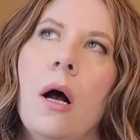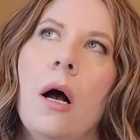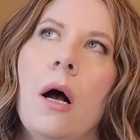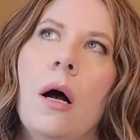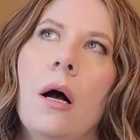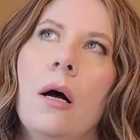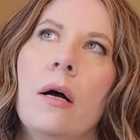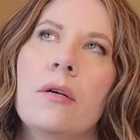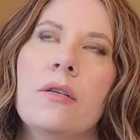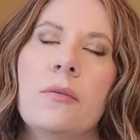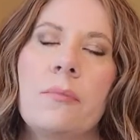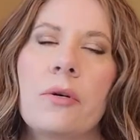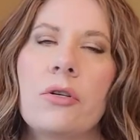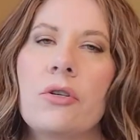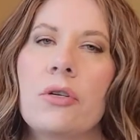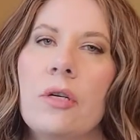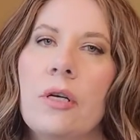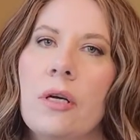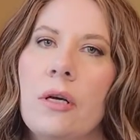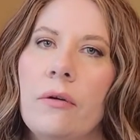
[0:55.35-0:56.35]

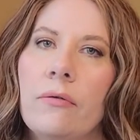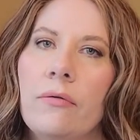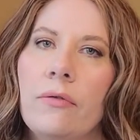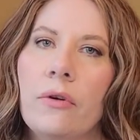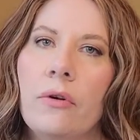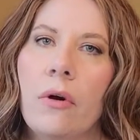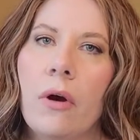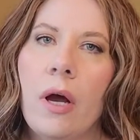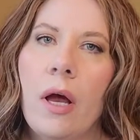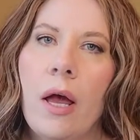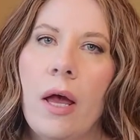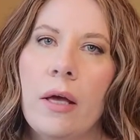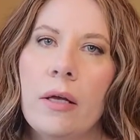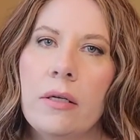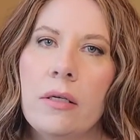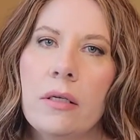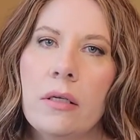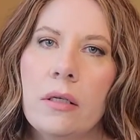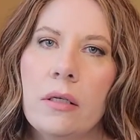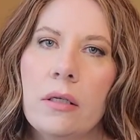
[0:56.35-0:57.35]
especially if your
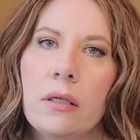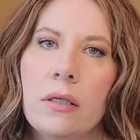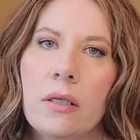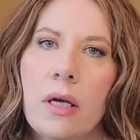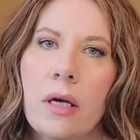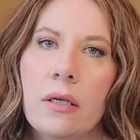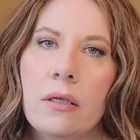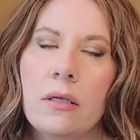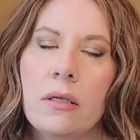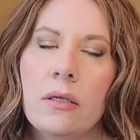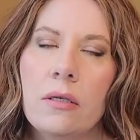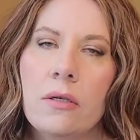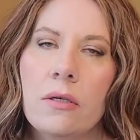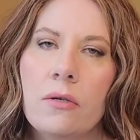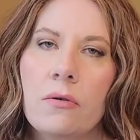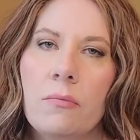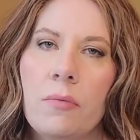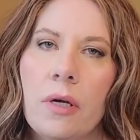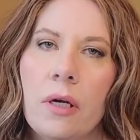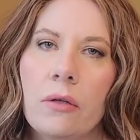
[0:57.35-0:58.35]
head tends
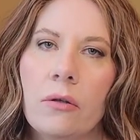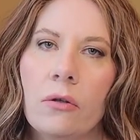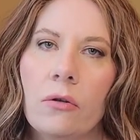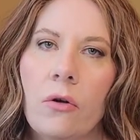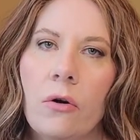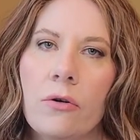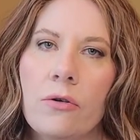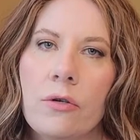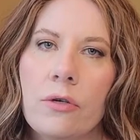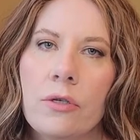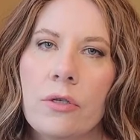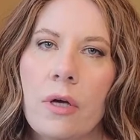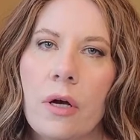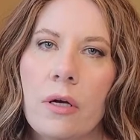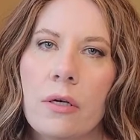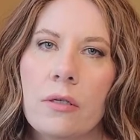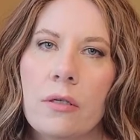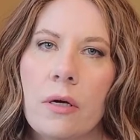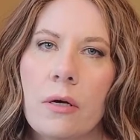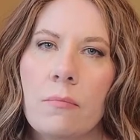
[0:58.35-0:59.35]
to be on the larger
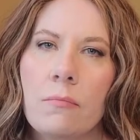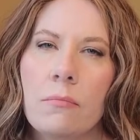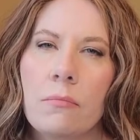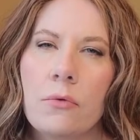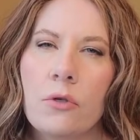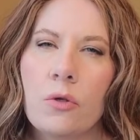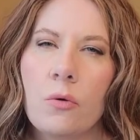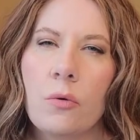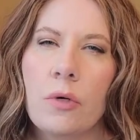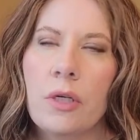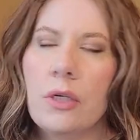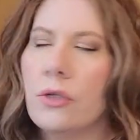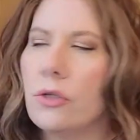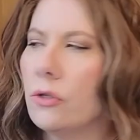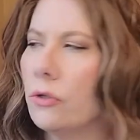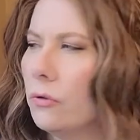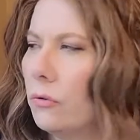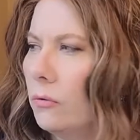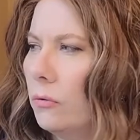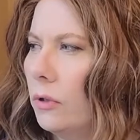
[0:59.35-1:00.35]
size. I'm
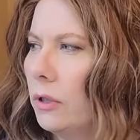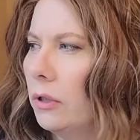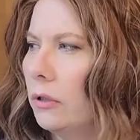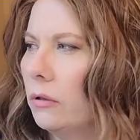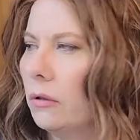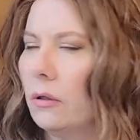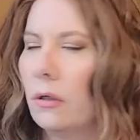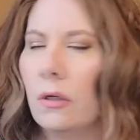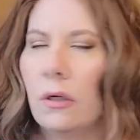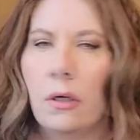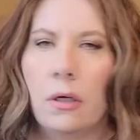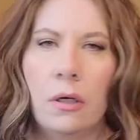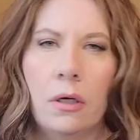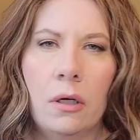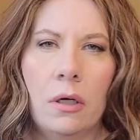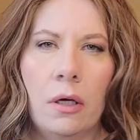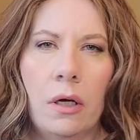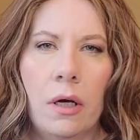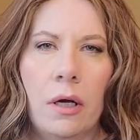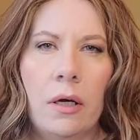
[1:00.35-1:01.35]
22
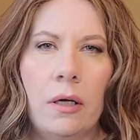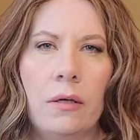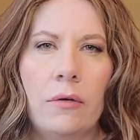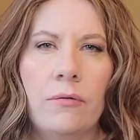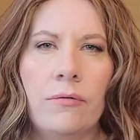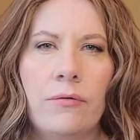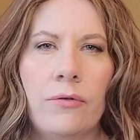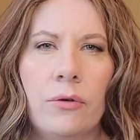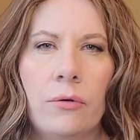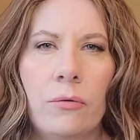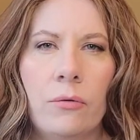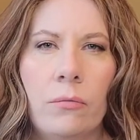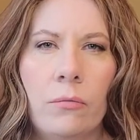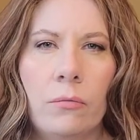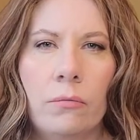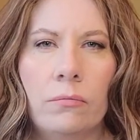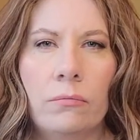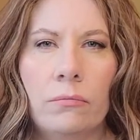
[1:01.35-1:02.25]
and a few